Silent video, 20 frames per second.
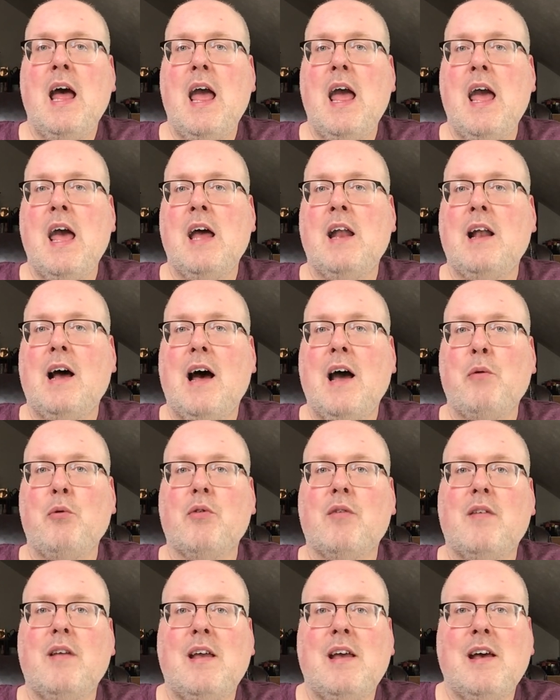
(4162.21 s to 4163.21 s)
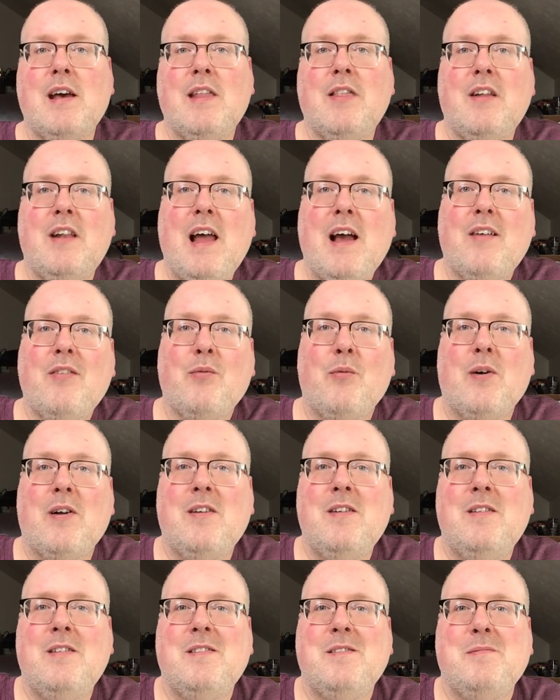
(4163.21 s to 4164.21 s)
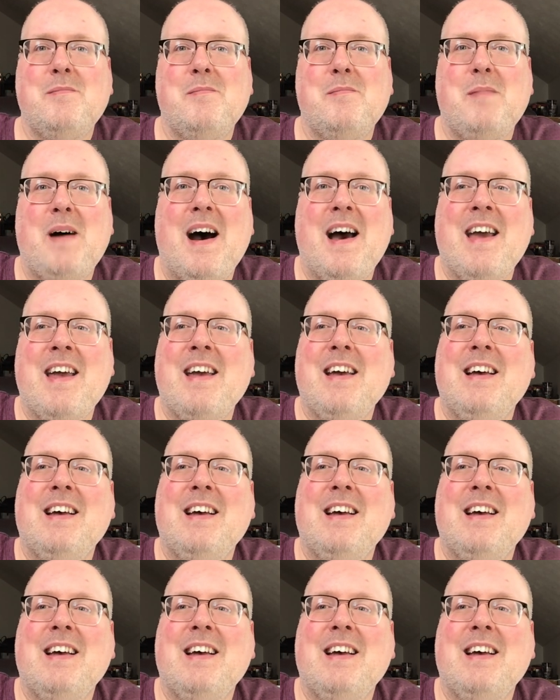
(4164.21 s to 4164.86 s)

and I will see you in the next one. Bye.